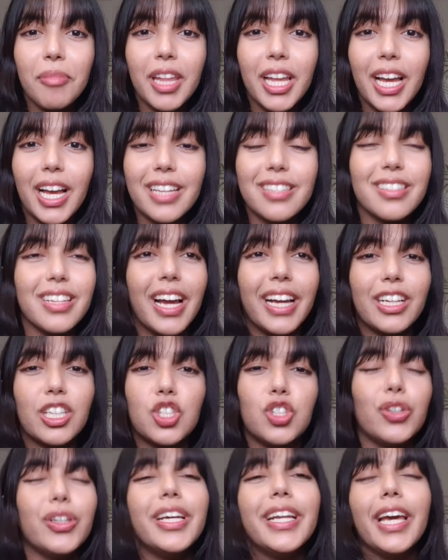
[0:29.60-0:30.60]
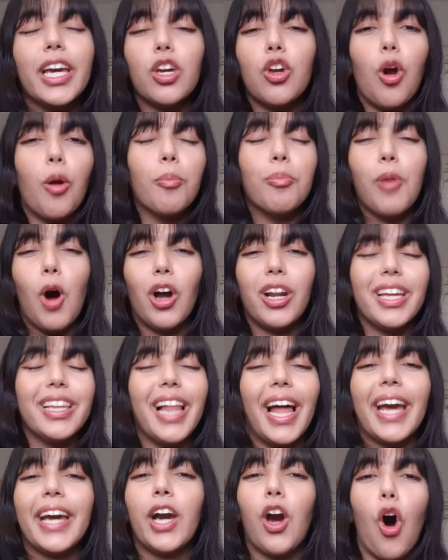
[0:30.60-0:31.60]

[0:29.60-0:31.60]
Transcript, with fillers: it's like treating your body like